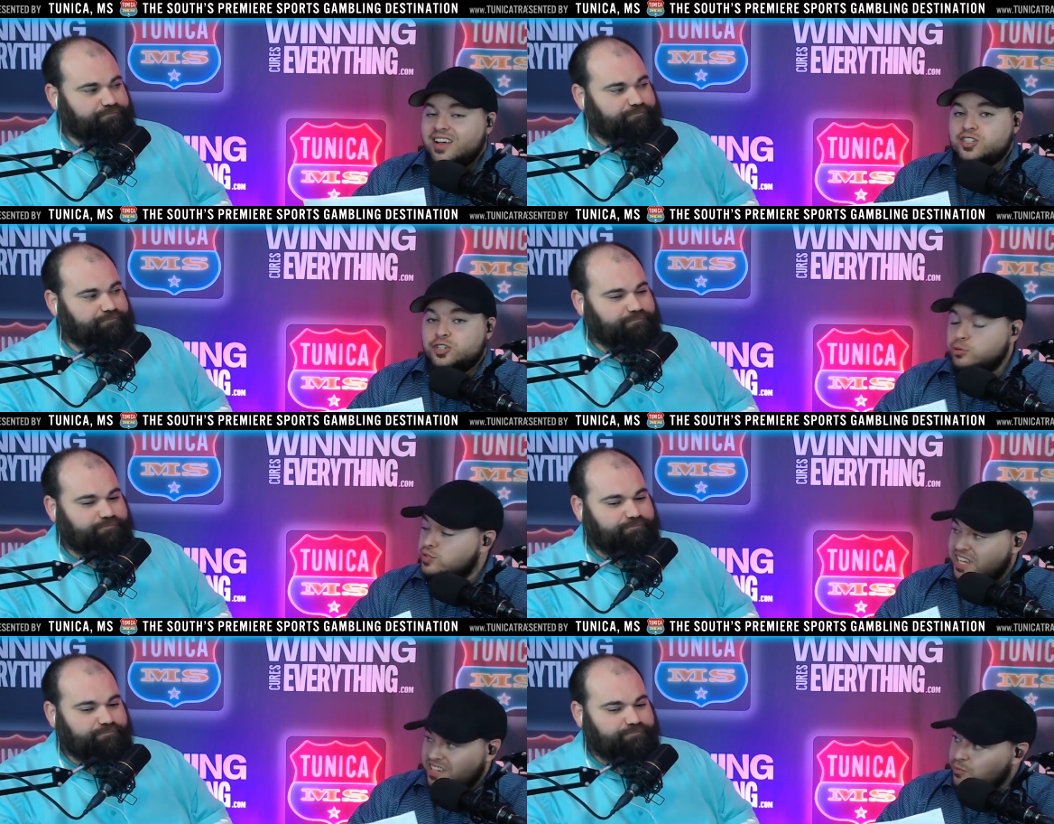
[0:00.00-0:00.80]
Speaker 1: two
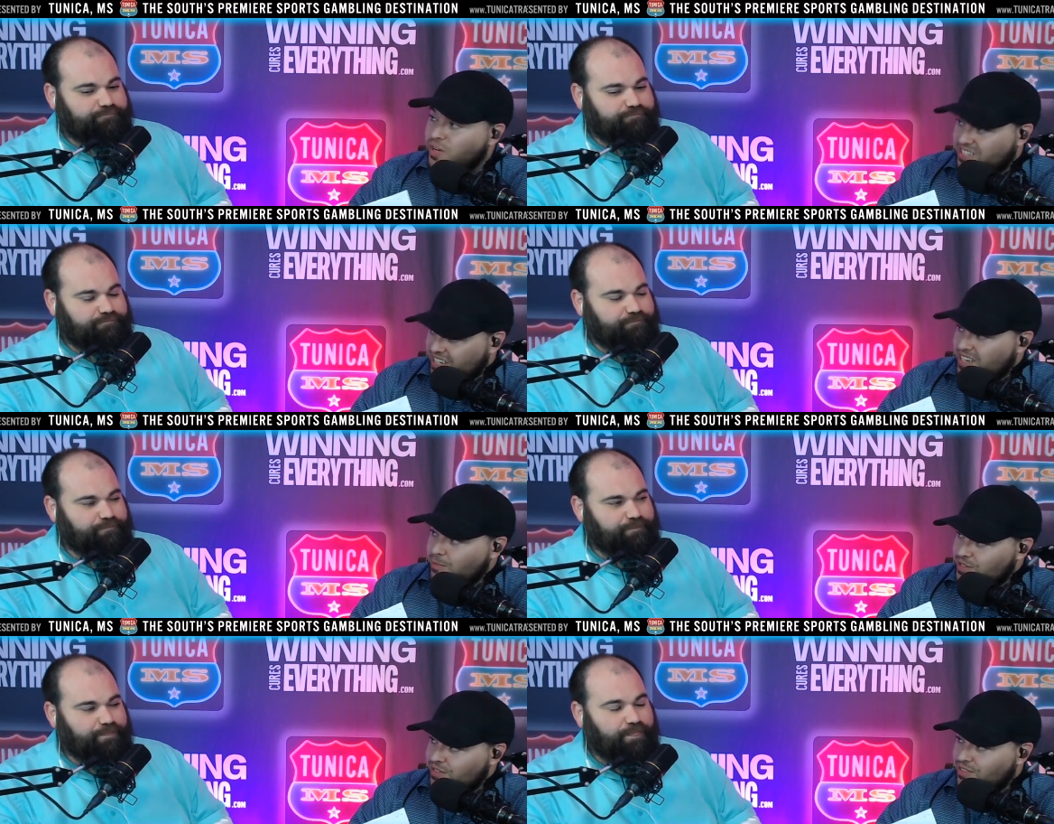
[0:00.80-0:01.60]
10 win
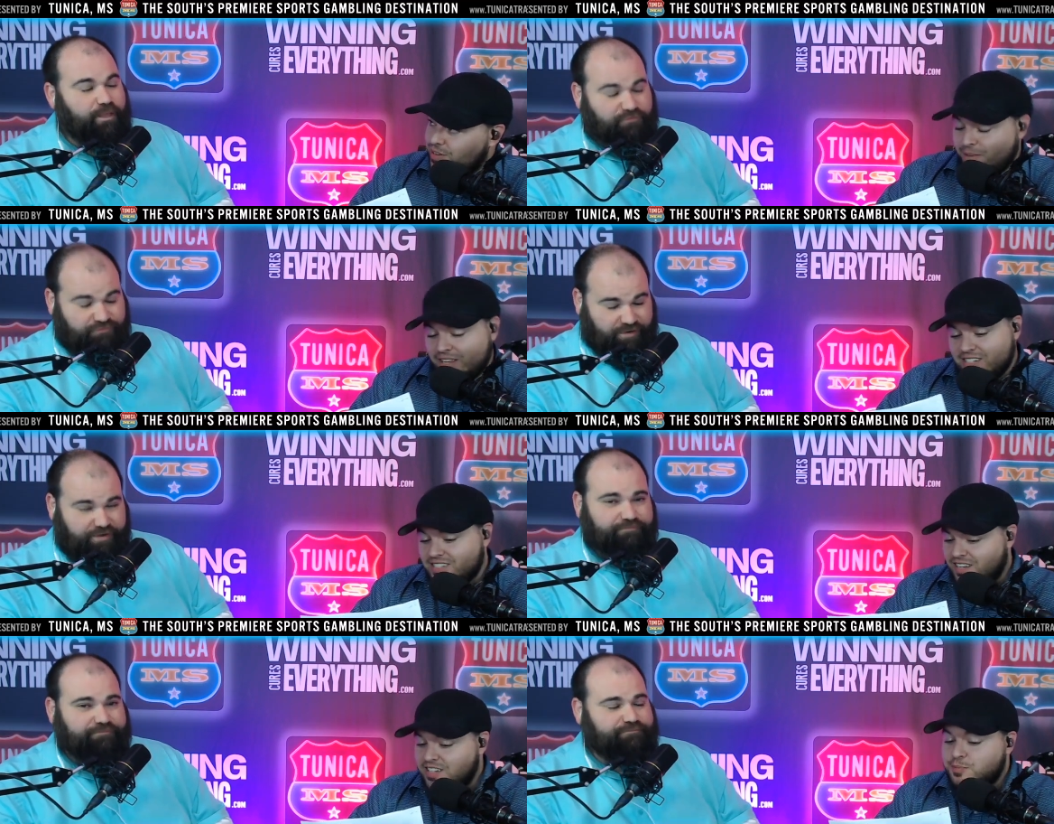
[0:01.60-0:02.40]
teams. I mean that's that's,
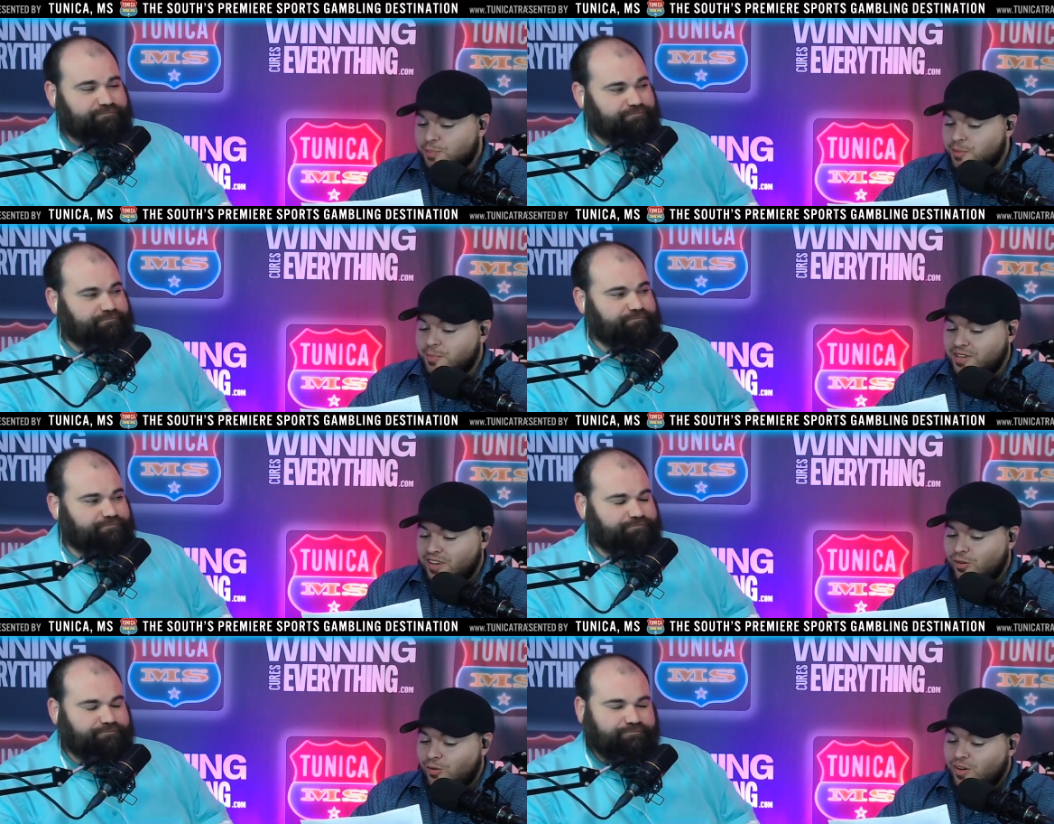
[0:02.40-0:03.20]
right. that's pretty big
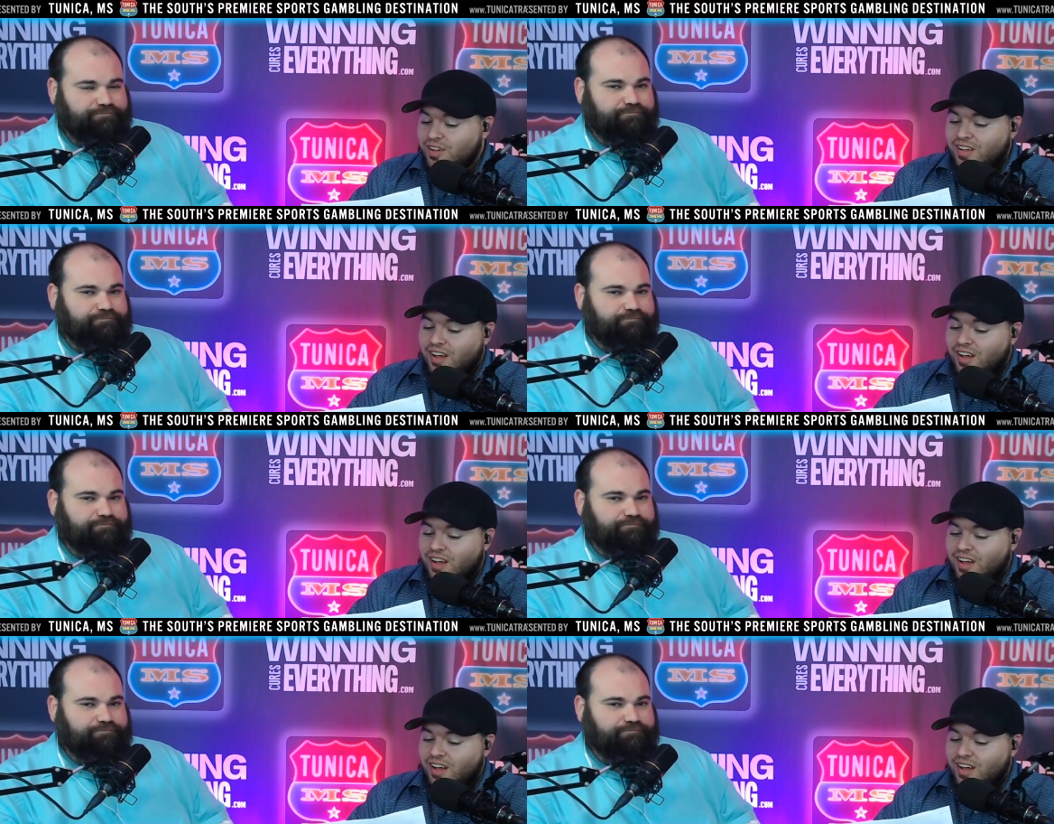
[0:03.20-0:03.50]
deal.